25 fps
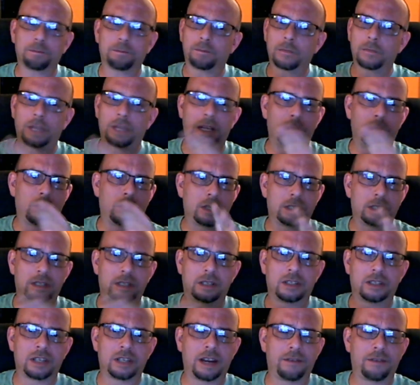Anyways,
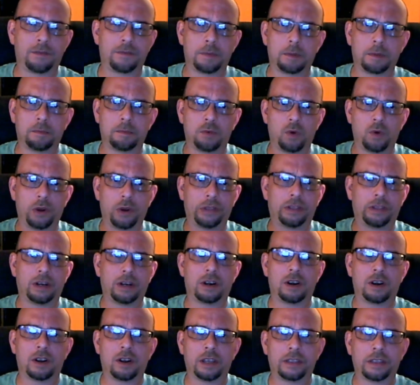aside from the point
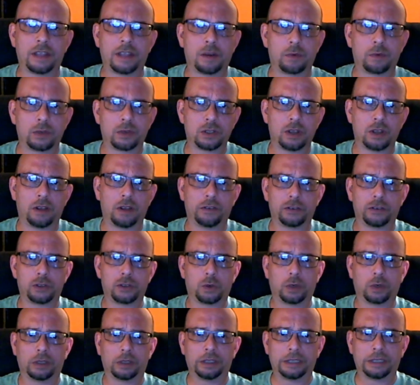there, I'll get that resolved
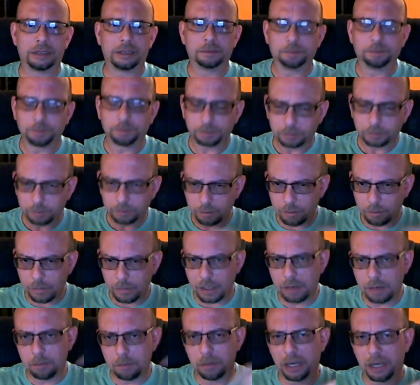shortly.
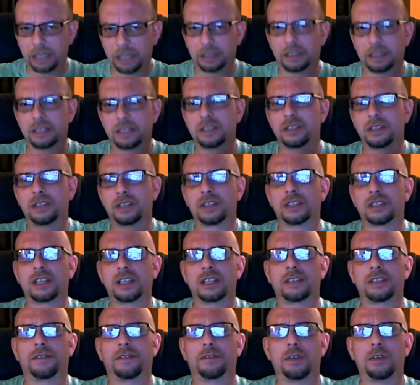But let's
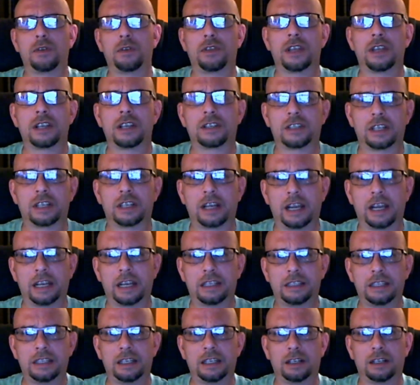discuss a few things that I
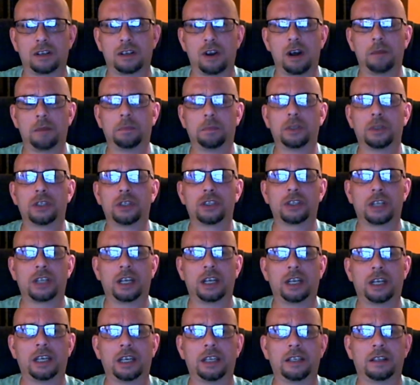did accomplish
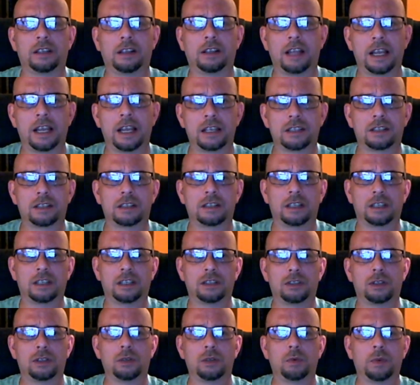uh, in the last uh,
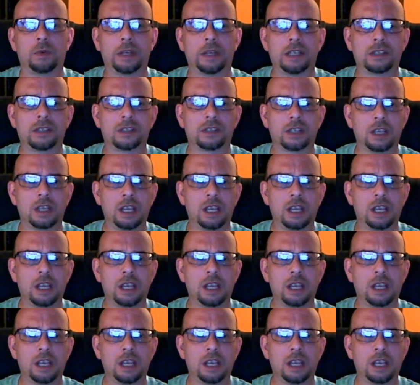two weeks.